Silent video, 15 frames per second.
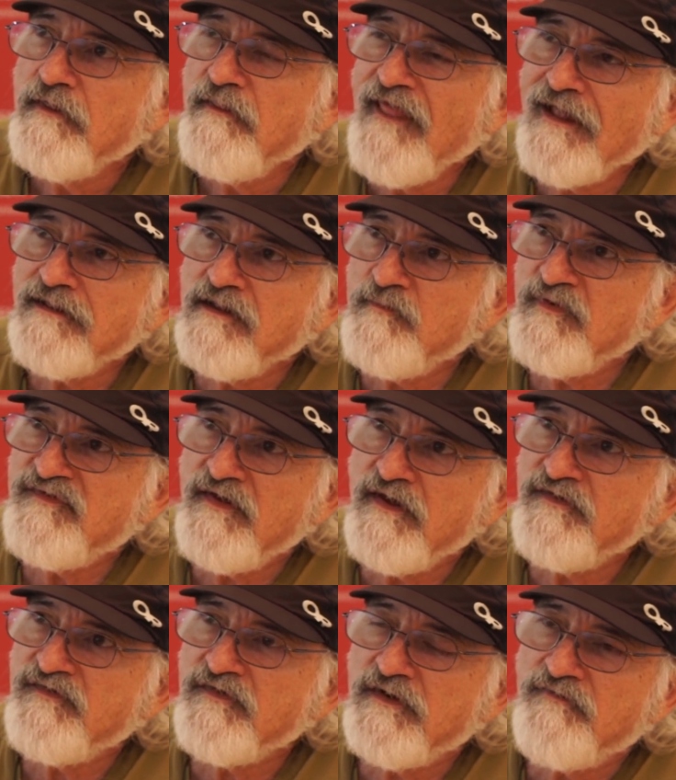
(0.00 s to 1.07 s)
that
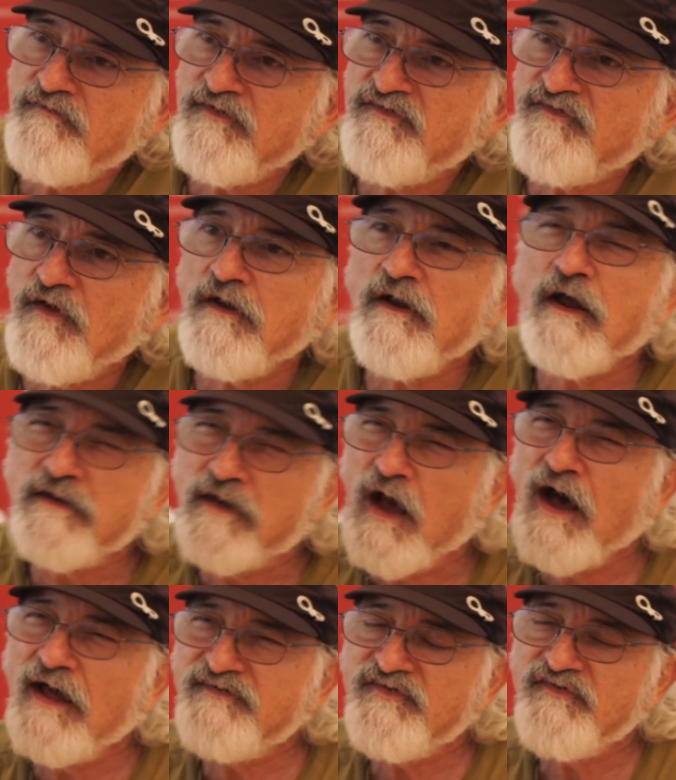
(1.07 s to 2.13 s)
limitation, if it's done
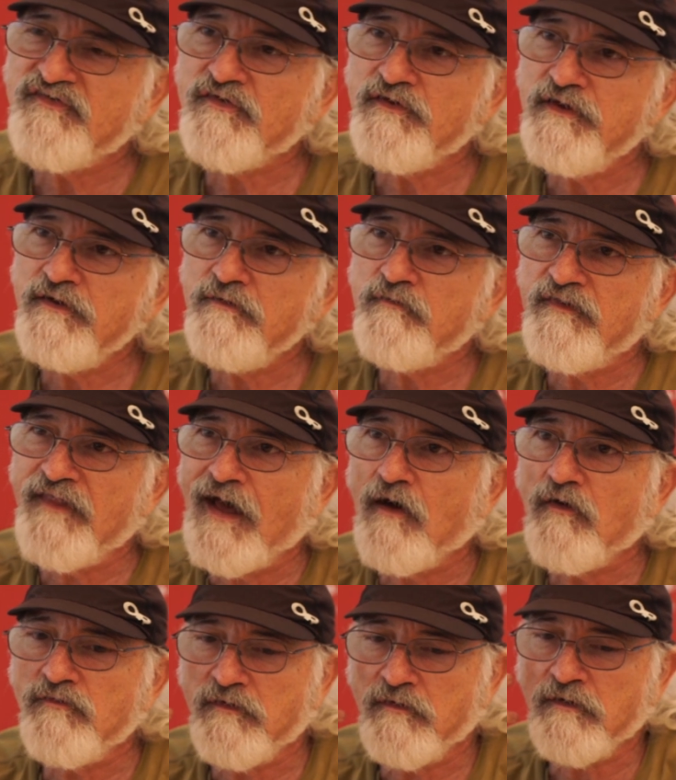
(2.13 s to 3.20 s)
unconsciously
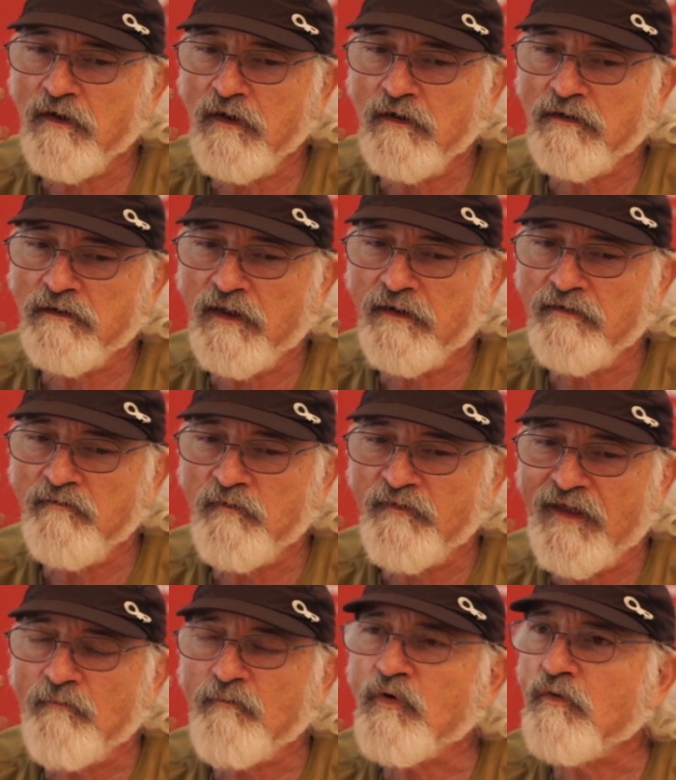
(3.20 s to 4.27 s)
without
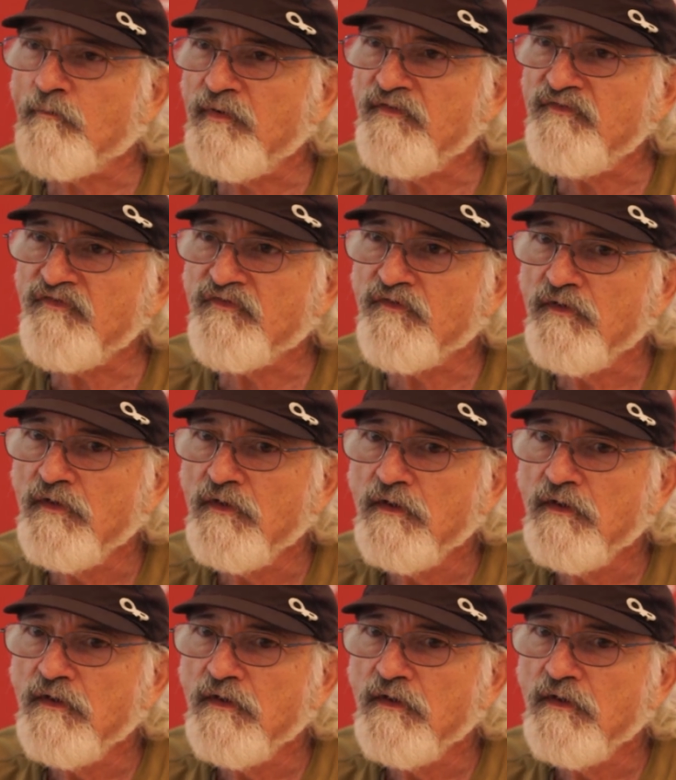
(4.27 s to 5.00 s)
without purpose,